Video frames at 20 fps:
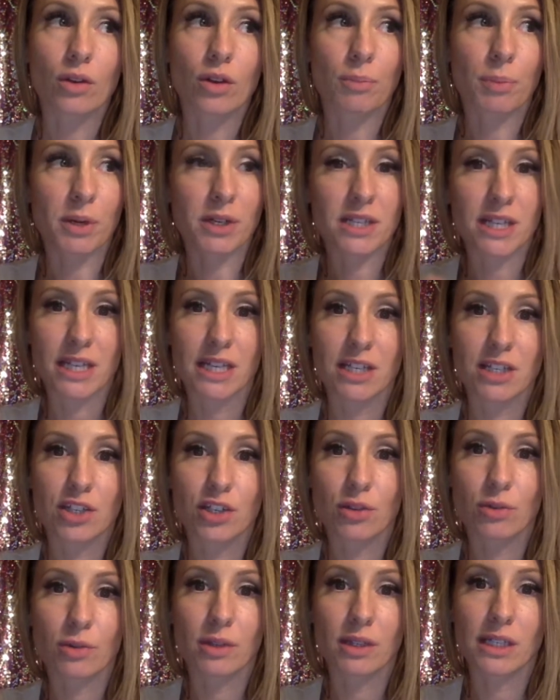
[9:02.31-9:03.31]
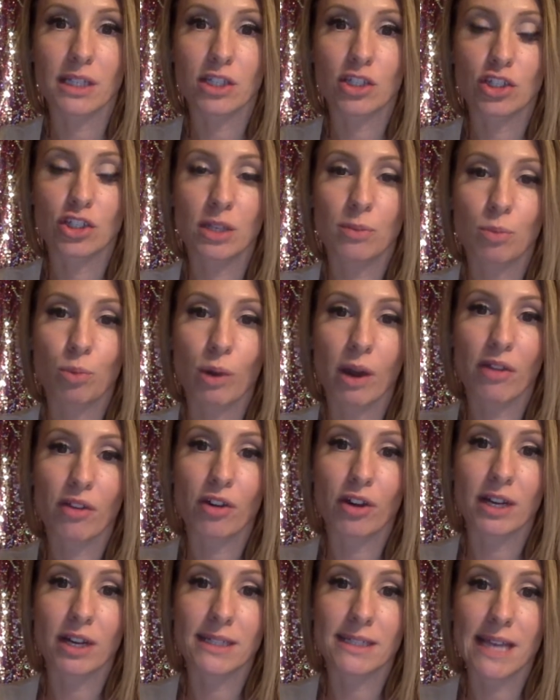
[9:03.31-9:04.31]
pertaining to your relationship,
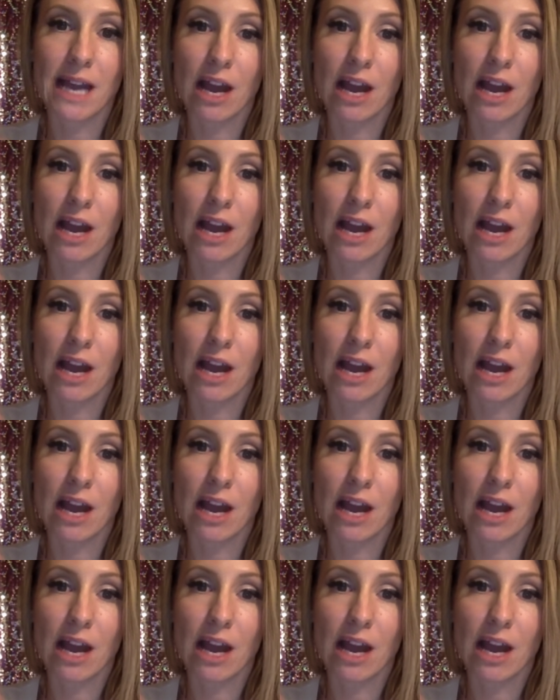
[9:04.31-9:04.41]
whether it's